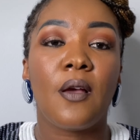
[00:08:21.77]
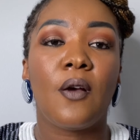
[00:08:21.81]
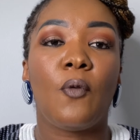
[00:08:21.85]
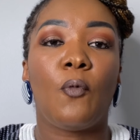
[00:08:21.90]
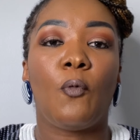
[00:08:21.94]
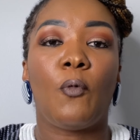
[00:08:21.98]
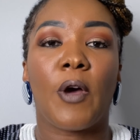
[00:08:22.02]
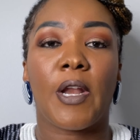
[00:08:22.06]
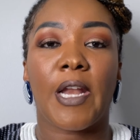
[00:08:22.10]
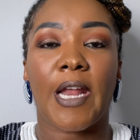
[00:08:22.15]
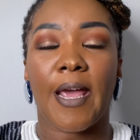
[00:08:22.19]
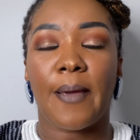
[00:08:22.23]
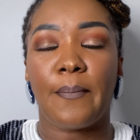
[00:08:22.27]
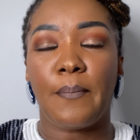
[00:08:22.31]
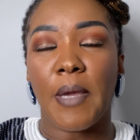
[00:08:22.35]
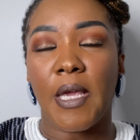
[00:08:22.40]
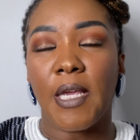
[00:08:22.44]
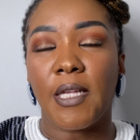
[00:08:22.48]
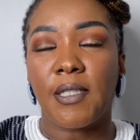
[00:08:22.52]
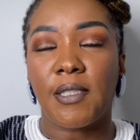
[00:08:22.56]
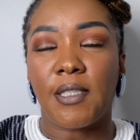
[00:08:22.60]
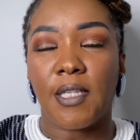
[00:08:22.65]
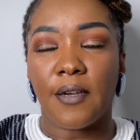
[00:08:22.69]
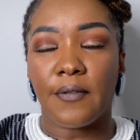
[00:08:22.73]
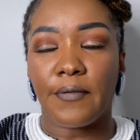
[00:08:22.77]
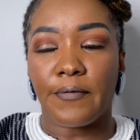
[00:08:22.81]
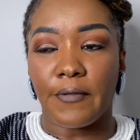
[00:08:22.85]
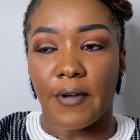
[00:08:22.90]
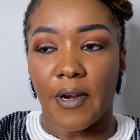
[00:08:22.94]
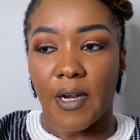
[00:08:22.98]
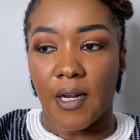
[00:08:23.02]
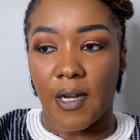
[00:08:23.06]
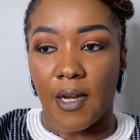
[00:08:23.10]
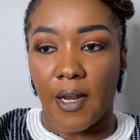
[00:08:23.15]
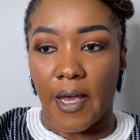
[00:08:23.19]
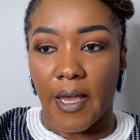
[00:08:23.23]
When I mean
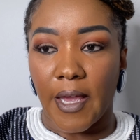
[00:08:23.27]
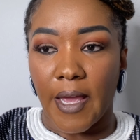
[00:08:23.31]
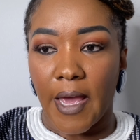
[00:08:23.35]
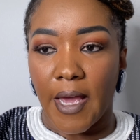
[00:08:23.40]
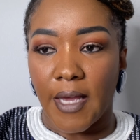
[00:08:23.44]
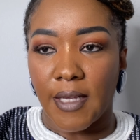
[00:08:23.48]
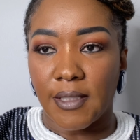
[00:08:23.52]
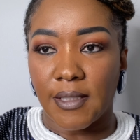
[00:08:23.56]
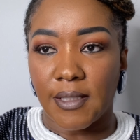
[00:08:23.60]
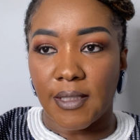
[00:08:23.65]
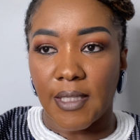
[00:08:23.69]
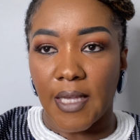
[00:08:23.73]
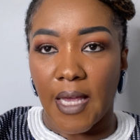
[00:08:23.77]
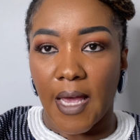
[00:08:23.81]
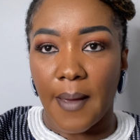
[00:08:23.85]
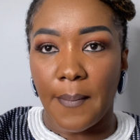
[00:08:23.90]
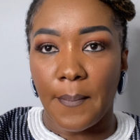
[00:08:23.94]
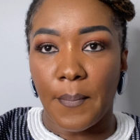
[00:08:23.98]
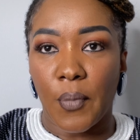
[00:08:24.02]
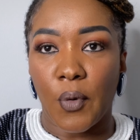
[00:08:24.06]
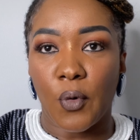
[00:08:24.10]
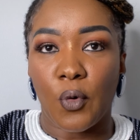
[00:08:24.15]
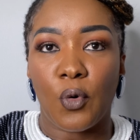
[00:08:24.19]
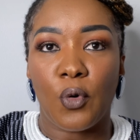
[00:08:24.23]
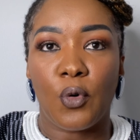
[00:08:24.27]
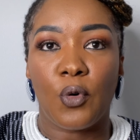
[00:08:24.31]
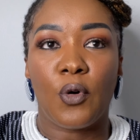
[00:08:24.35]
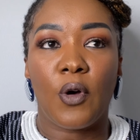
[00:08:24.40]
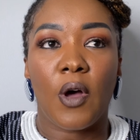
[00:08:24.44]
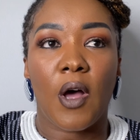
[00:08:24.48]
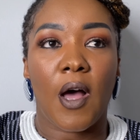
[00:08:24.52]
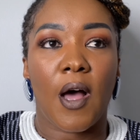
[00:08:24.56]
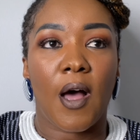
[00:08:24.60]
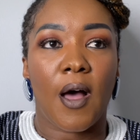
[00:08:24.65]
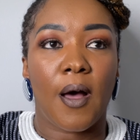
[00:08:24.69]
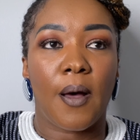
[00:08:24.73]
different, like example,
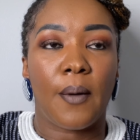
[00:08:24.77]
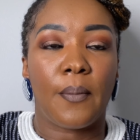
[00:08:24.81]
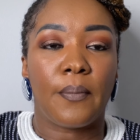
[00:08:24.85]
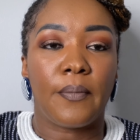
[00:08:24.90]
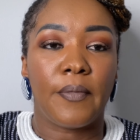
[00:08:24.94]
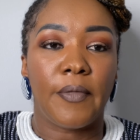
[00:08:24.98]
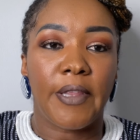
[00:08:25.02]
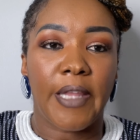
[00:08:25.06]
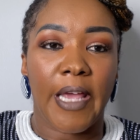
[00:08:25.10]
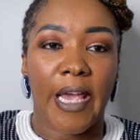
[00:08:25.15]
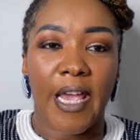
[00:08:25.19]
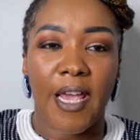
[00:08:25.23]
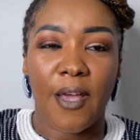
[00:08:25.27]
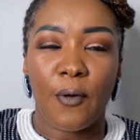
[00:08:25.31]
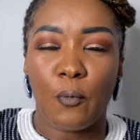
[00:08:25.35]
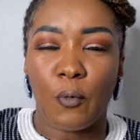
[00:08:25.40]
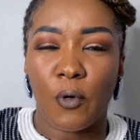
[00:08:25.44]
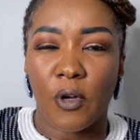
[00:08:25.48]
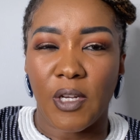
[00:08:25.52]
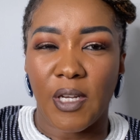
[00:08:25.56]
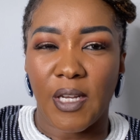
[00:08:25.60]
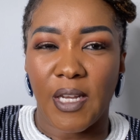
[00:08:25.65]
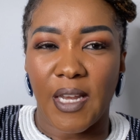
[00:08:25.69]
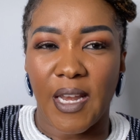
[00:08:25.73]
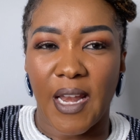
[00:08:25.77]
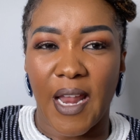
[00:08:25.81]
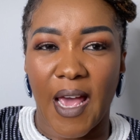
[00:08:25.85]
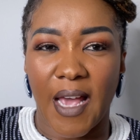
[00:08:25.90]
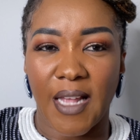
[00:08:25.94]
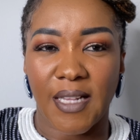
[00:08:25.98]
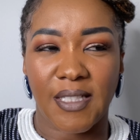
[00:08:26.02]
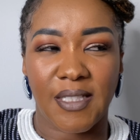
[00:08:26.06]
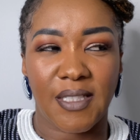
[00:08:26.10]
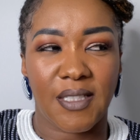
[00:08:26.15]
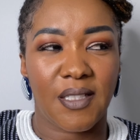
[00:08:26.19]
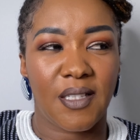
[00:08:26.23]
um, they would
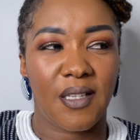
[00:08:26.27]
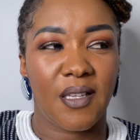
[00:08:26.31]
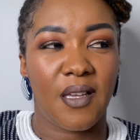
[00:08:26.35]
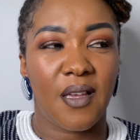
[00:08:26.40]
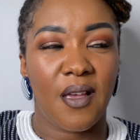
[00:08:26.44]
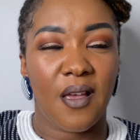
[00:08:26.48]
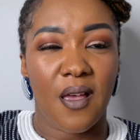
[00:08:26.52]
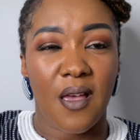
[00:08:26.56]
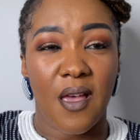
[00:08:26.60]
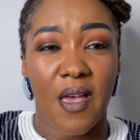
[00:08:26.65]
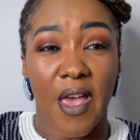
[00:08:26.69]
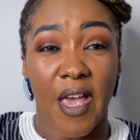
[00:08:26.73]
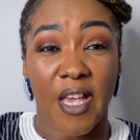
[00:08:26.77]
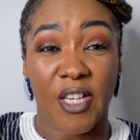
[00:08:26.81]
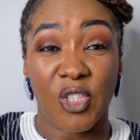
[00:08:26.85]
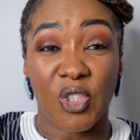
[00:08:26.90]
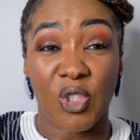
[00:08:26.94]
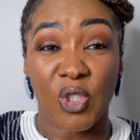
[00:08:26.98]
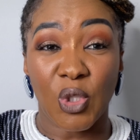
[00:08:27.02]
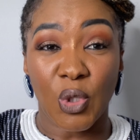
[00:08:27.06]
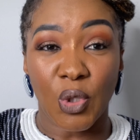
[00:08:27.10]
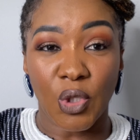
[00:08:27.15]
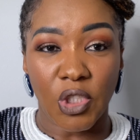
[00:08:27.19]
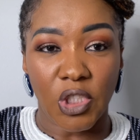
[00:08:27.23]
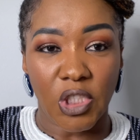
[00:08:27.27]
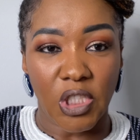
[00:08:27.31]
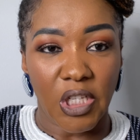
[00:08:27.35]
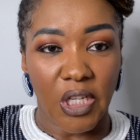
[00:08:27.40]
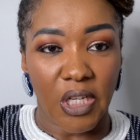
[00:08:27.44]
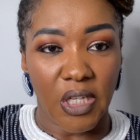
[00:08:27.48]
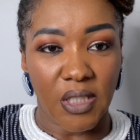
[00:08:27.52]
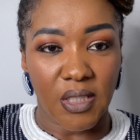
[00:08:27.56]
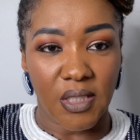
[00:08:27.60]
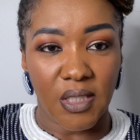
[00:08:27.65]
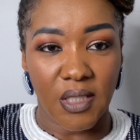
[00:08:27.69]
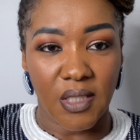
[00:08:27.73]
not
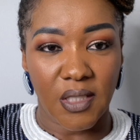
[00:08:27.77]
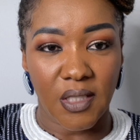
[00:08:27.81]
associate